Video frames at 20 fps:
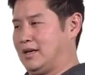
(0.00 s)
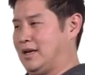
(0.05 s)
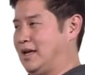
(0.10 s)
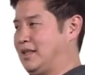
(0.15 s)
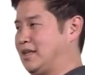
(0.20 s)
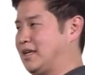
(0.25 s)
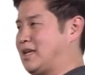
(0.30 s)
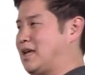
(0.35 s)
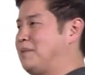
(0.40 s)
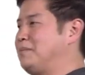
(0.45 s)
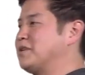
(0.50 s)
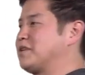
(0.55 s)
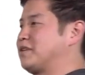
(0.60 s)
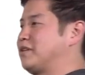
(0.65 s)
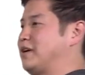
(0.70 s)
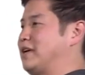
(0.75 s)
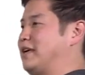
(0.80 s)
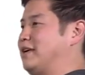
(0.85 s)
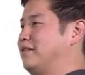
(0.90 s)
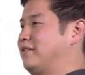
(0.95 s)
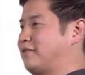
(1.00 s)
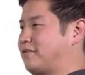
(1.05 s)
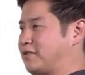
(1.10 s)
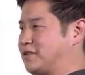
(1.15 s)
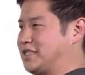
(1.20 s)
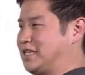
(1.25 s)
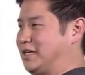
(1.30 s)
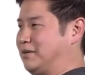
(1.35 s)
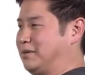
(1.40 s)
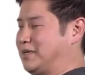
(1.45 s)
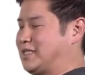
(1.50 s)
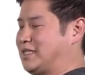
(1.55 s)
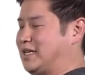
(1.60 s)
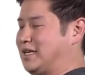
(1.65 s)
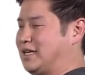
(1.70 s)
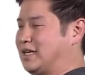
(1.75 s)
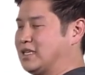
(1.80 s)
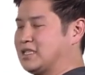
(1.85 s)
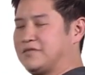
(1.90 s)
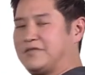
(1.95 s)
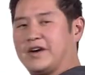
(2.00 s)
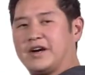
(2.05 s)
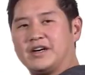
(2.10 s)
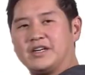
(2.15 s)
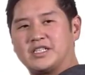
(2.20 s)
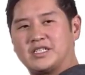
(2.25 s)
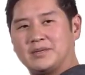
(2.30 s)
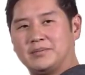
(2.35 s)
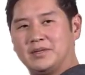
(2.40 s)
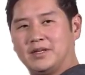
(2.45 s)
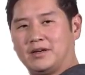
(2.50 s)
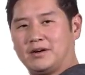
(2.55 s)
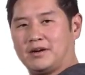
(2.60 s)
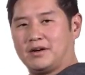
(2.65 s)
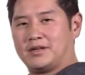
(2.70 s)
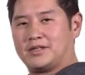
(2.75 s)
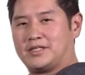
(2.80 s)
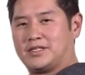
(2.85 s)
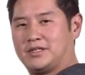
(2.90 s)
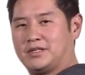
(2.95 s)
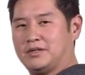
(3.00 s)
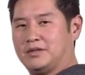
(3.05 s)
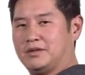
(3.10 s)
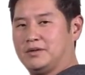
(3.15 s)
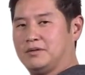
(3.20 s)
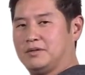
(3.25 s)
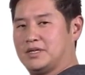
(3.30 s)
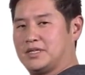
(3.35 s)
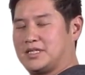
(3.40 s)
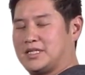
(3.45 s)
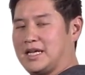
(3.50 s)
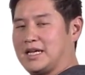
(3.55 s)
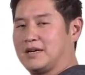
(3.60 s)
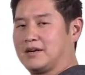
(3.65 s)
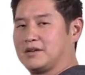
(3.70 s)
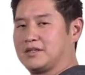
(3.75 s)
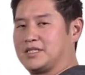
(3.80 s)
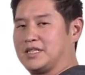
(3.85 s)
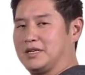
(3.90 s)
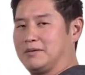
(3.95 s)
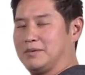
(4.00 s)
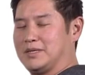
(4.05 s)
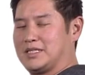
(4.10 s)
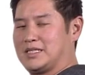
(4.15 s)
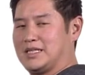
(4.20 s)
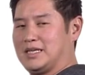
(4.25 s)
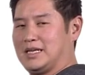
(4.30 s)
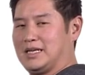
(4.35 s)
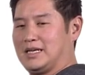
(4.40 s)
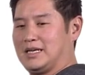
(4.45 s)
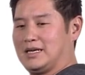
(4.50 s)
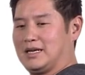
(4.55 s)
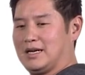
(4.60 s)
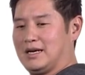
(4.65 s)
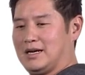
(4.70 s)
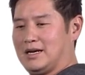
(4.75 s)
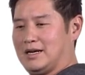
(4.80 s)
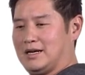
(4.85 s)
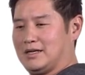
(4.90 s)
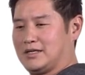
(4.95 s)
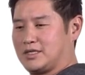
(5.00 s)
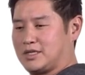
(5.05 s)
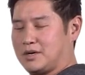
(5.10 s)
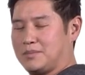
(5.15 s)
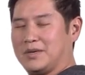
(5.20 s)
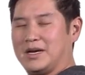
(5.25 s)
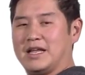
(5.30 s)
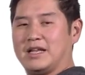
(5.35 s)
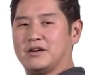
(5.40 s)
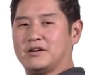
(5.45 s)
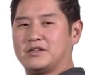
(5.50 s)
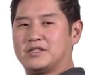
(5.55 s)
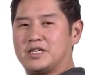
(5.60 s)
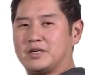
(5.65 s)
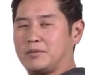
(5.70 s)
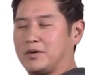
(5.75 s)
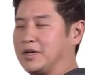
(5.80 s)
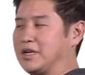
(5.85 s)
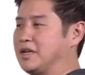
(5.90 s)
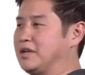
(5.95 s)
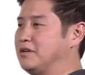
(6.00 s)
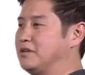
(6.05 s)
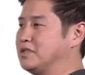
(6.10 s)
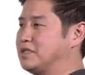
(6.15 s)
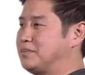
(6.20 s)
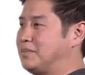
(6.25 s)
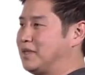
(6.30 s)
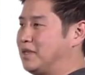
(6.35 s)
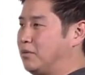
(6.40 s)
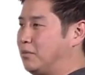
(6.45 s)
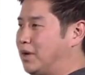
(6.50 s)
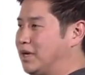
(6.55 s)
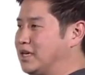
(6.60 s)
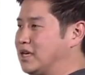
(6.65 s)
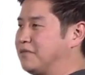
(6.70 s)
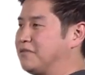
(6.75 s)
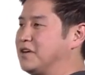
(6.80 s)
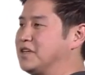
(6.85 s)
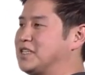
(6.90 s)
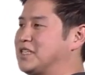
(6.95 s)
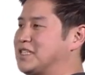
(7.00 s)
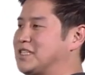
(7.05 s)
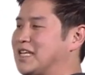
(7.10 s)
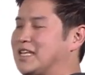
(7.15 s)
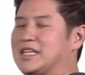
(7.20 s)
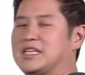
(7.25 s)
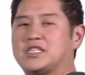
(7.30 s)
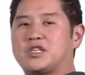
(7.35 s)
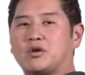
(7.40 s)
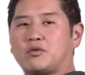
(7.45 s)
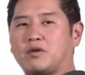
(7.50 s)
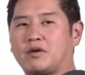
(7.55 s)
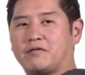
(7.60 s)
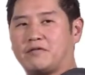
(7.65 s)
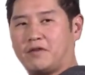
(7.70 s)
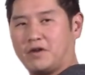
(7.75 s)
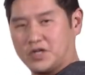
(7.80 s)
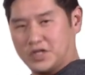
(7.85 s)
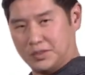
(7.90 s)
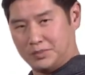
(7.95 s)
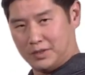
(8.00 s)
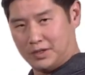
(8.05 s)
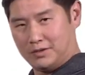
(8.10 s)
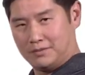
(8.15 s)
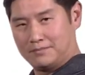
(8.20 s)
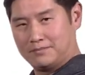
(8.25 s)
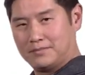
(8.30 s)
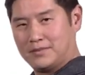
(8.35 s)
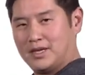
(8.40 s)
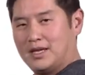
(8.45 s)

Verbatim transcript: And the chemistry for sequencing is very similar to the Sanger sequencing uh, terminators that were used, but the one difference is that these are reversible.